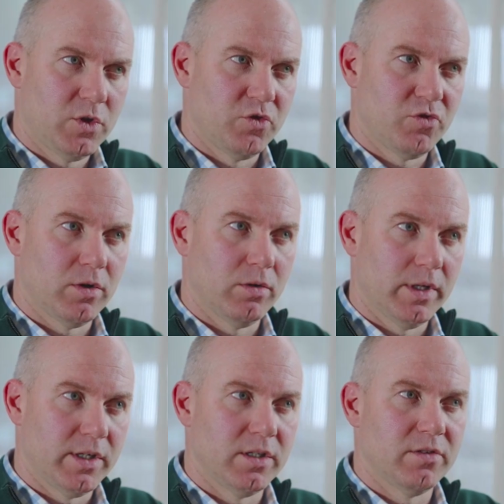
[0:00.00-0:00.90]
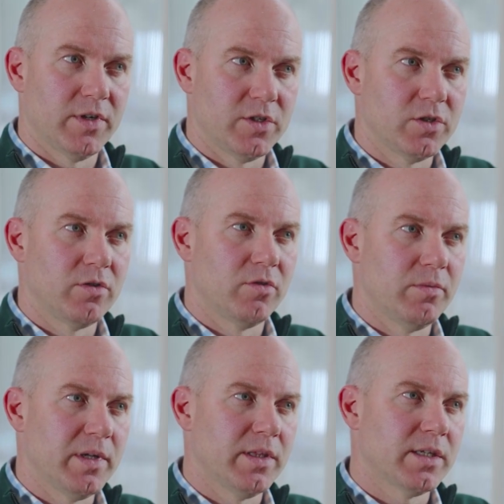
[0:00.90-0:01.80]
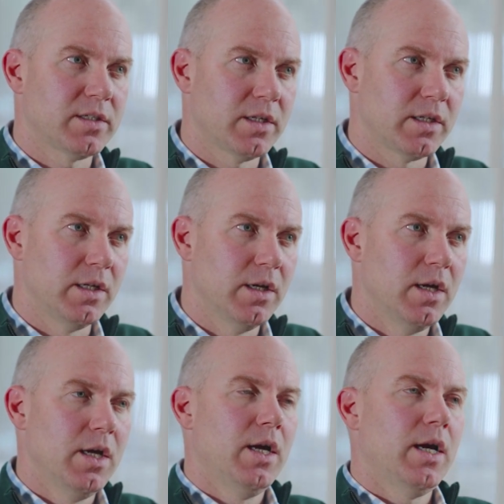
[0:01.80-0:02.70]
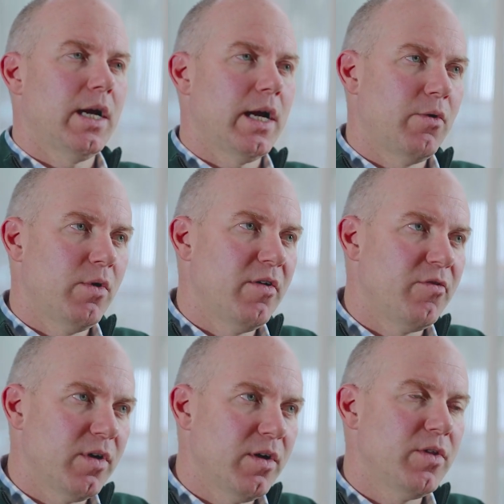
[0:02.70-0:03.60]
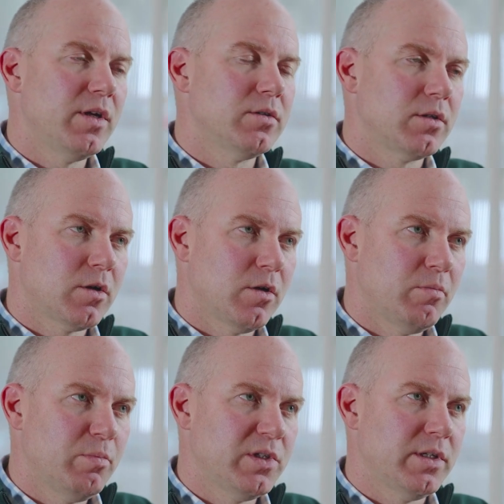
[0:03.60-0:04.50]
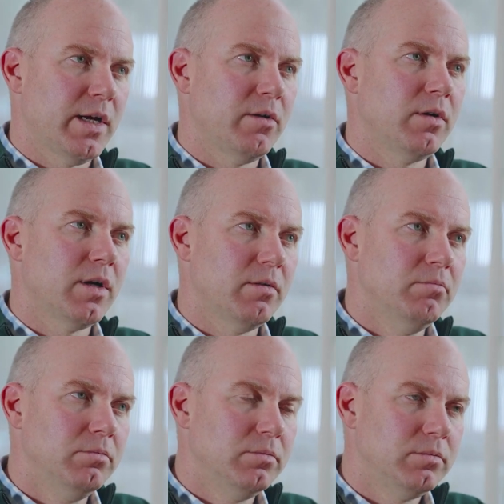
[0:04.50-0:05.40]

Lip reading: control and intervention group in that study. However, they used a composite outcome,